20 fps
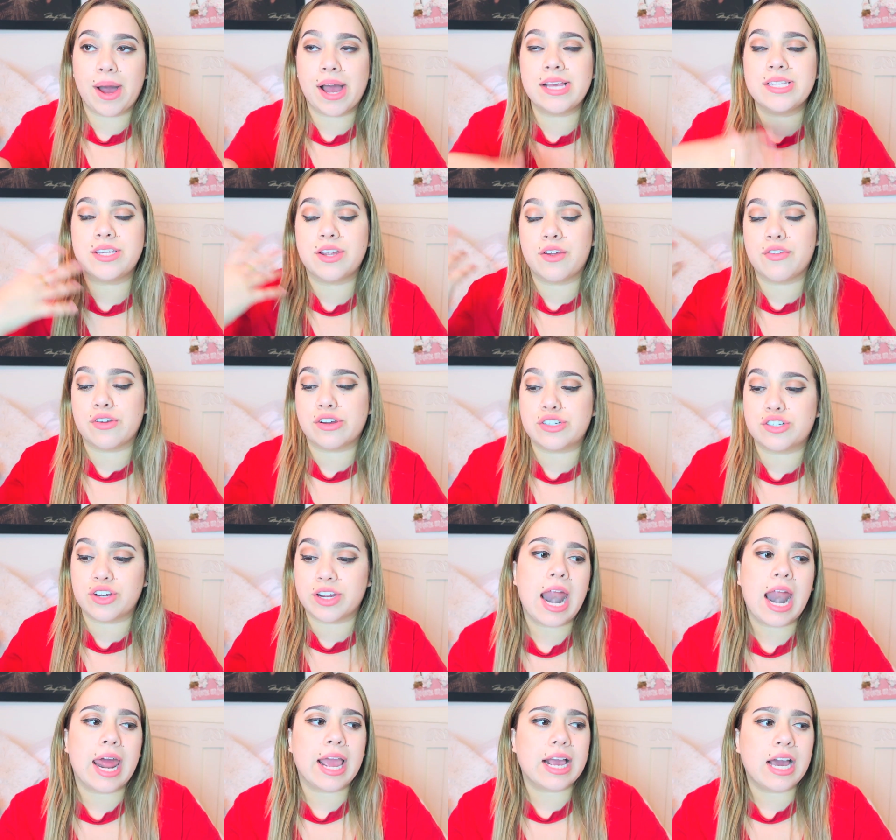buys another
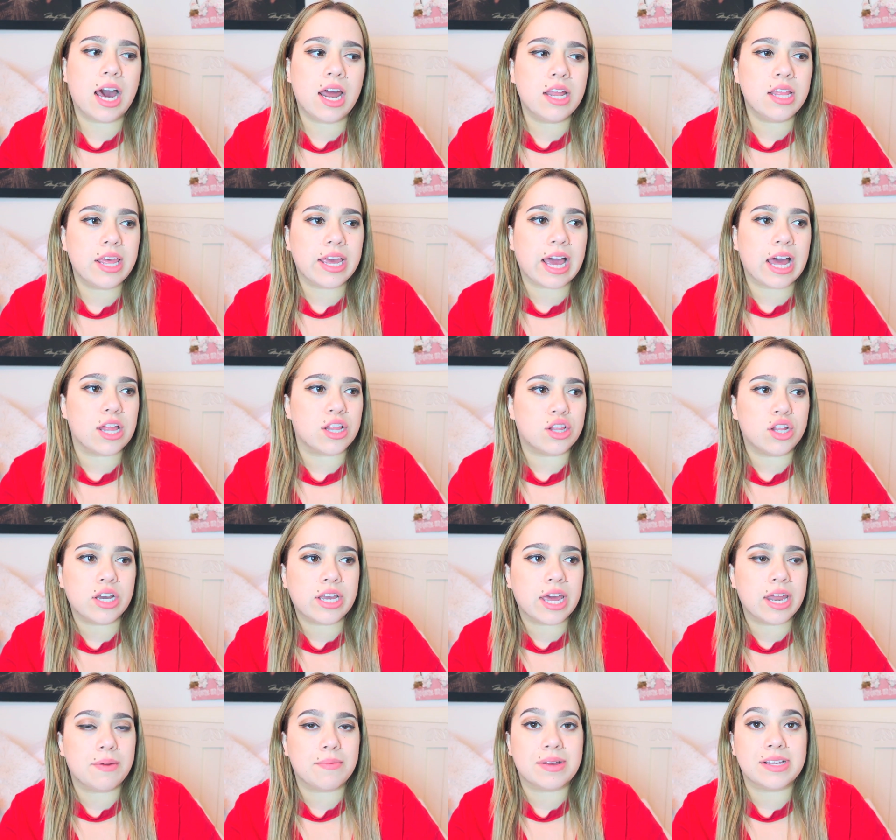drink. And I kind of like, I
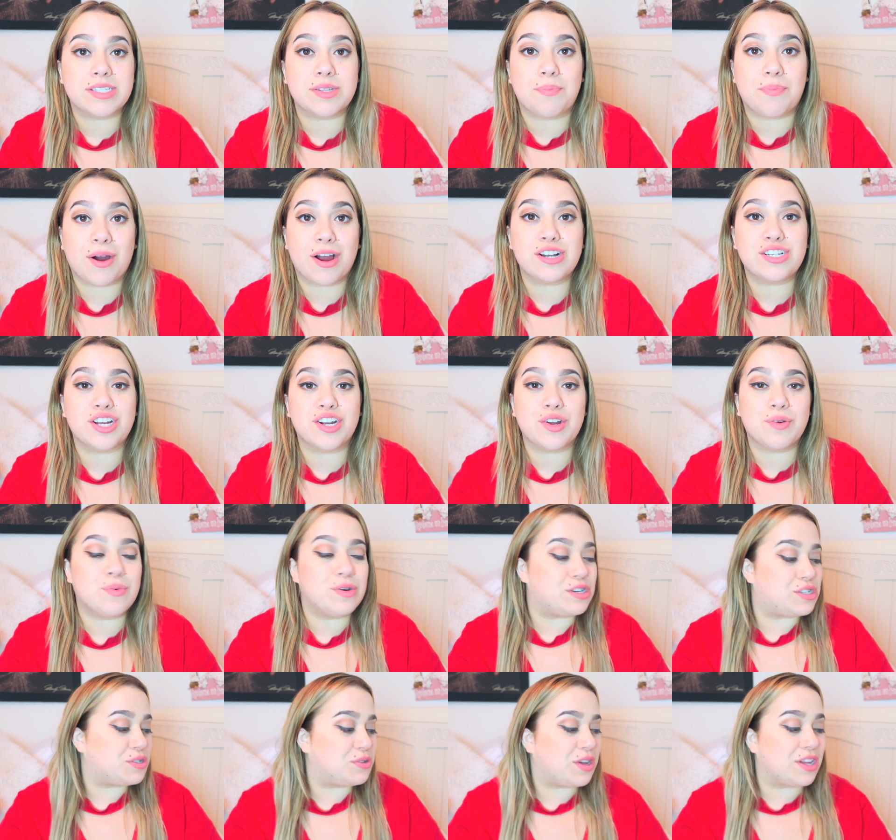look at him because the bartender
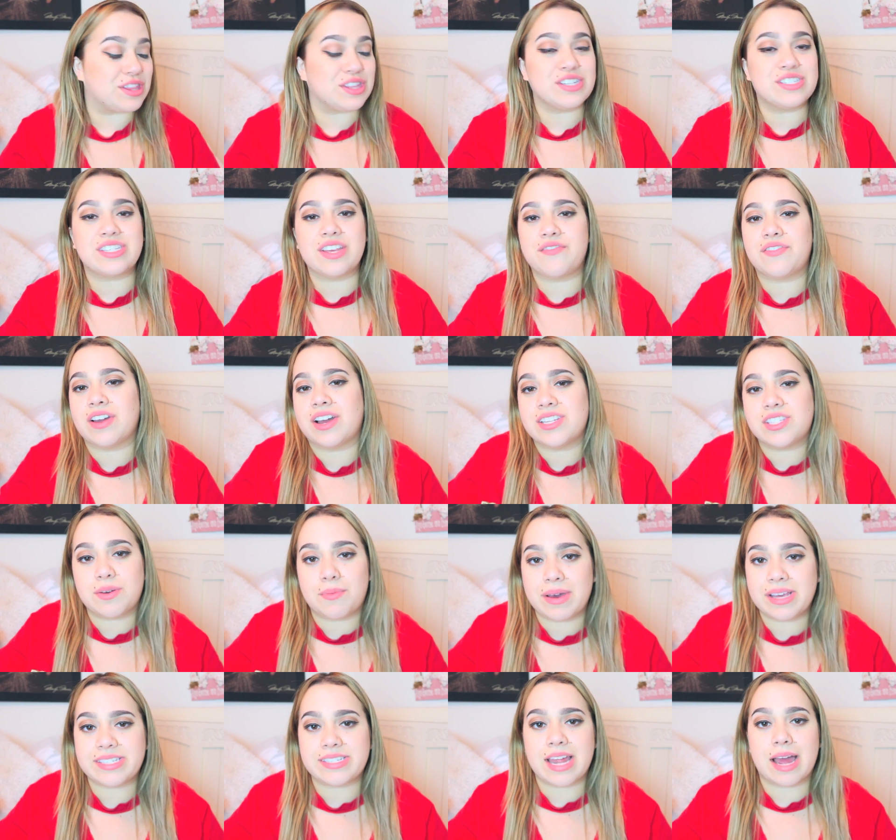would do like these, if you guys saw
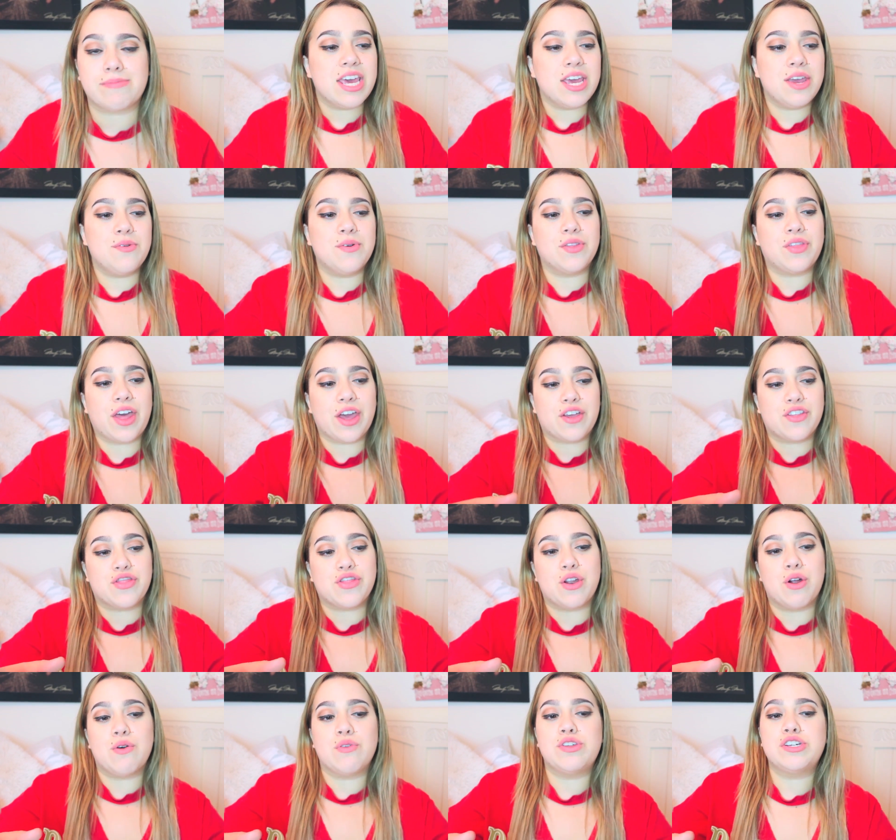my snap, he would like
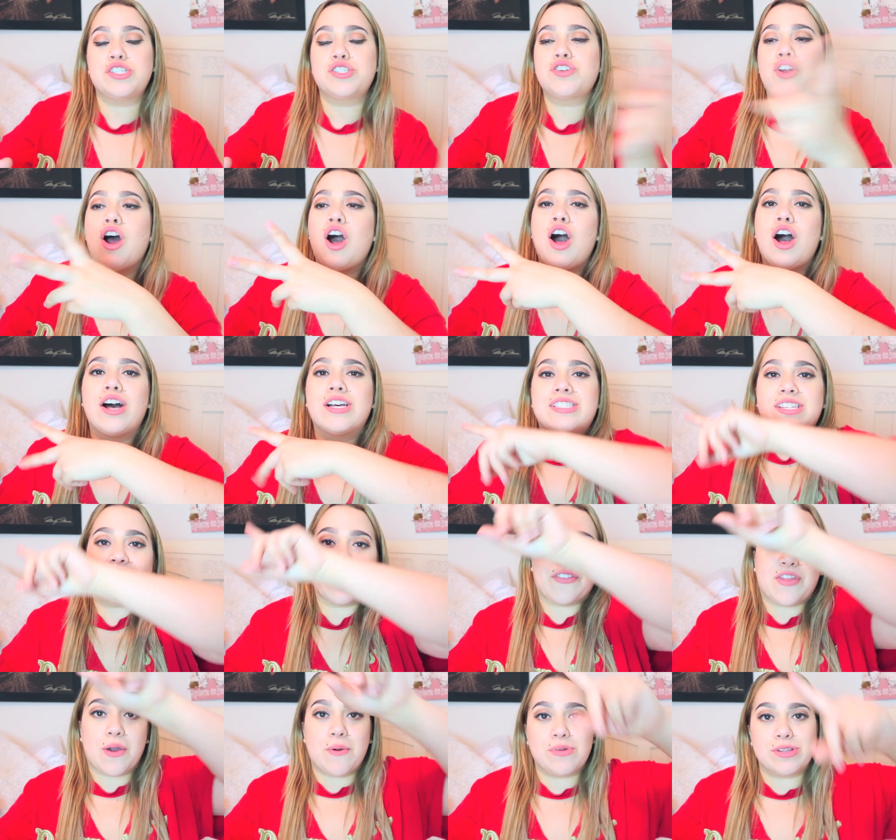throw the straws and
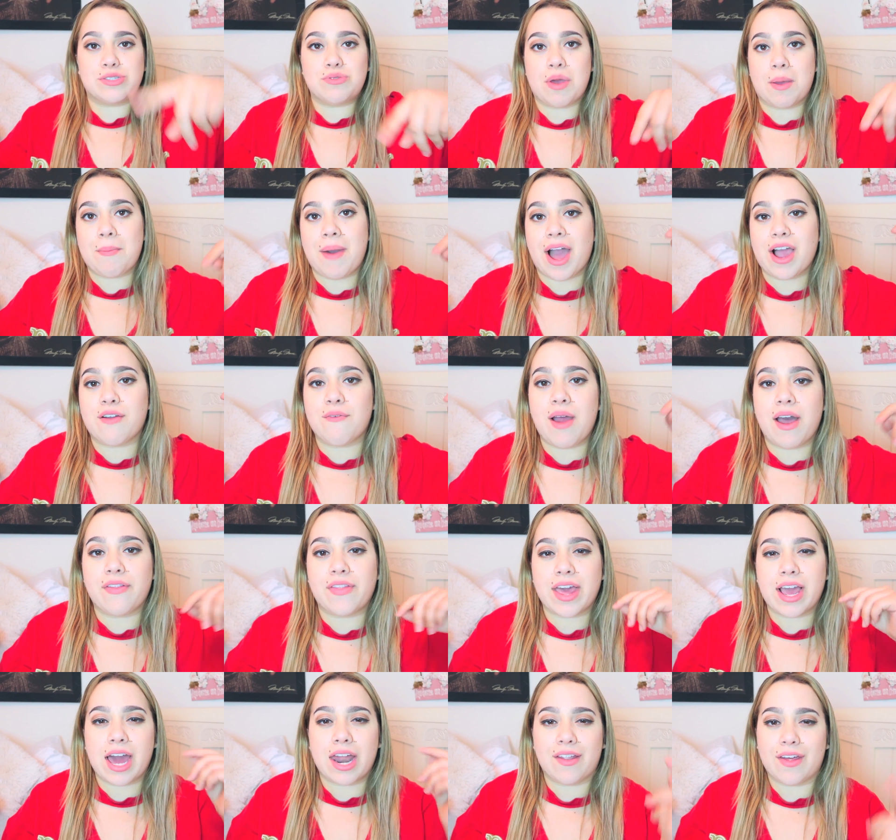like they would swing back around
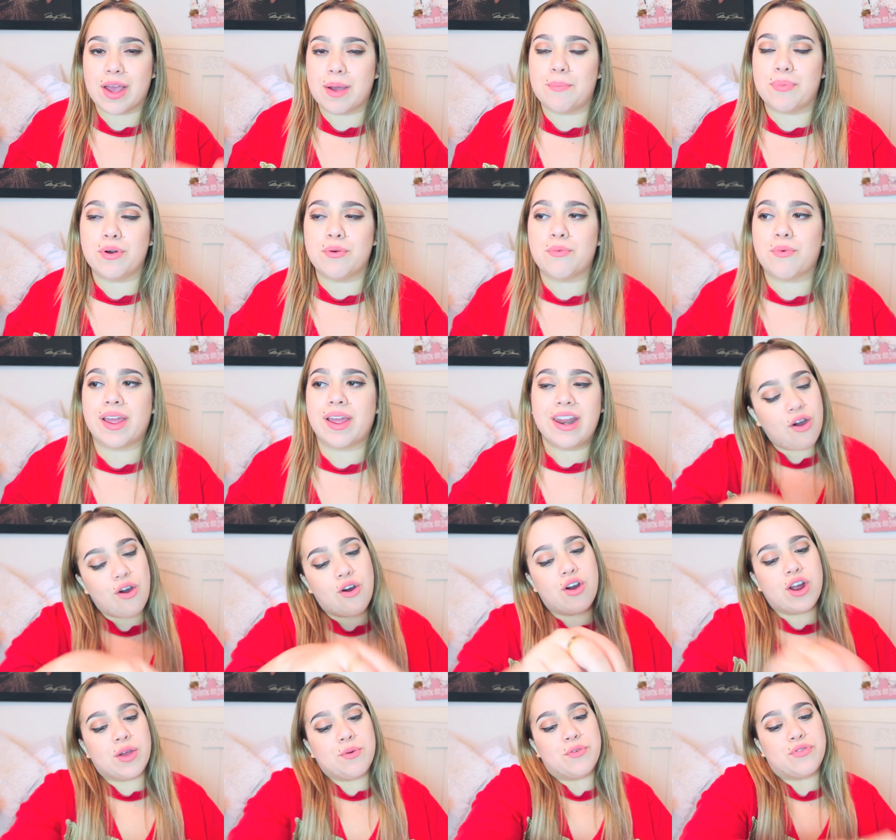like kind of like a boomerang,
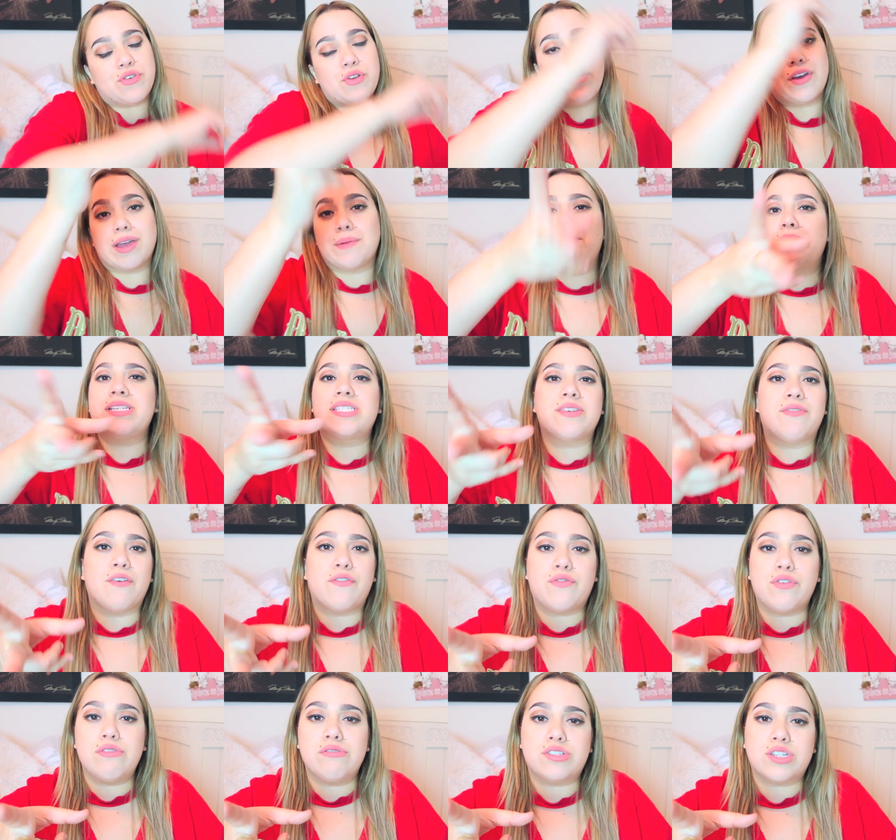or he would throw like a piece of a
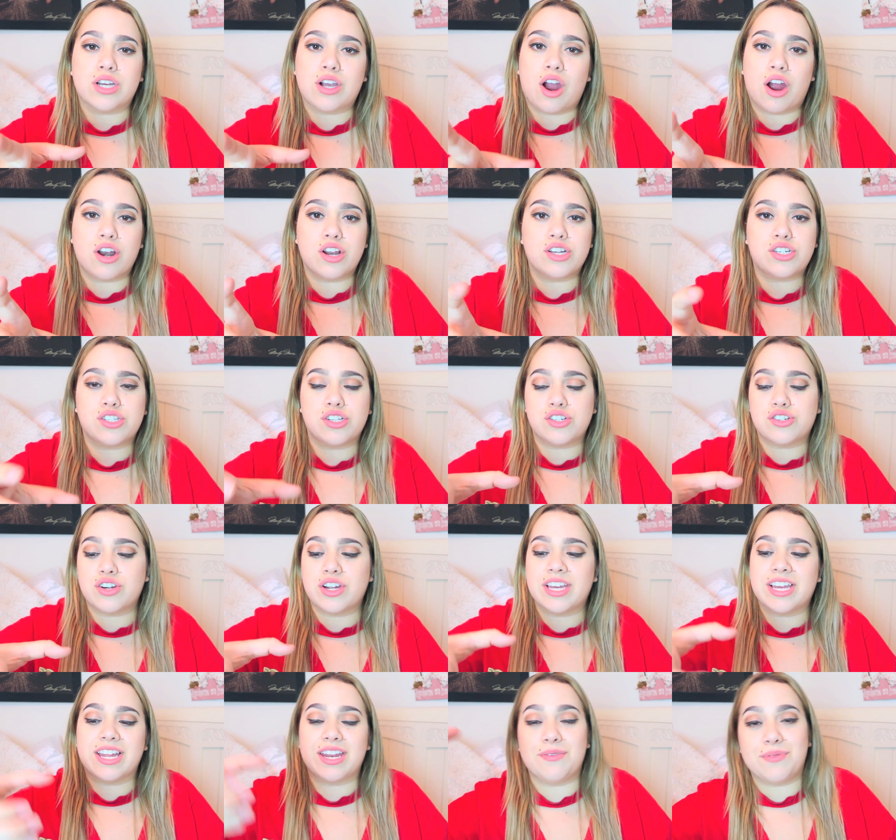fruit to garnish the
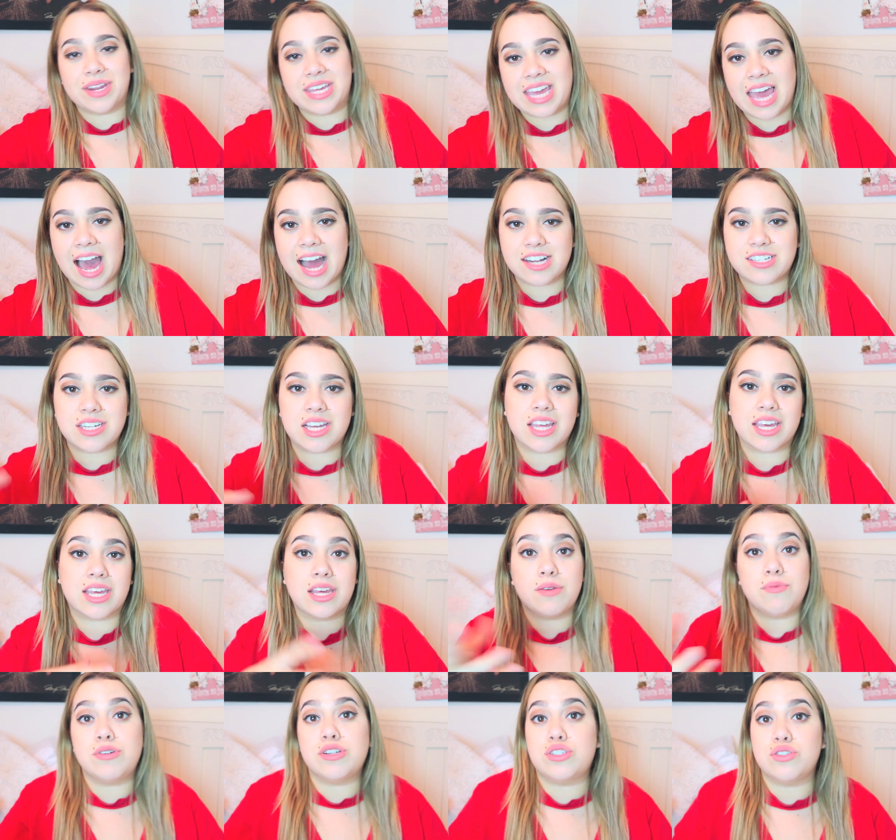drink and he would catch it. Like
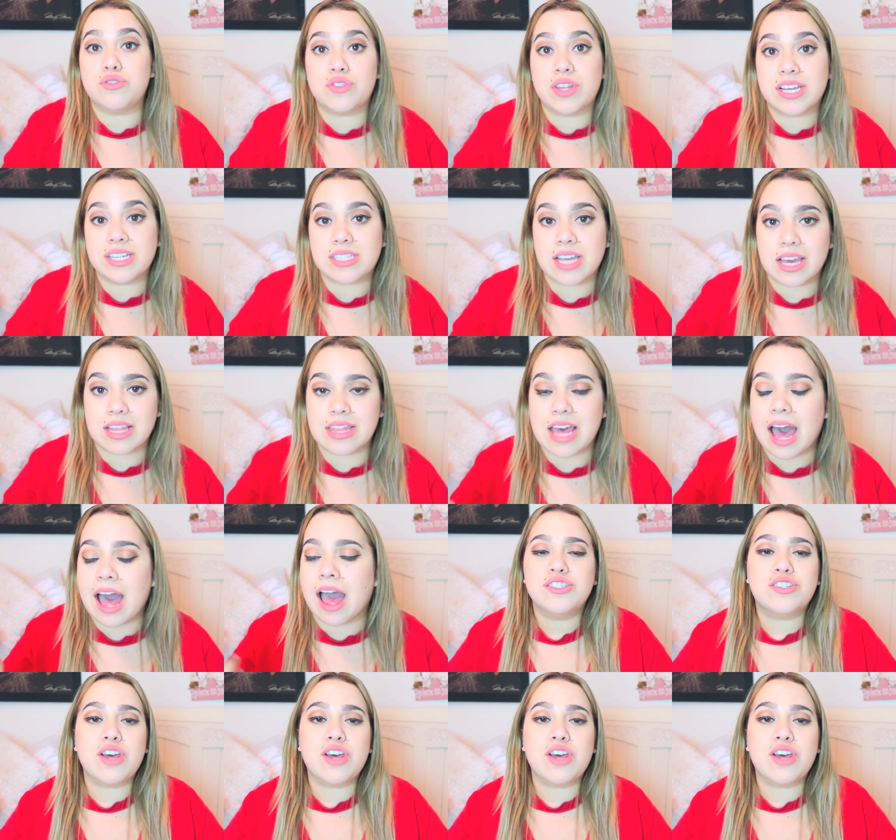he would do things like that.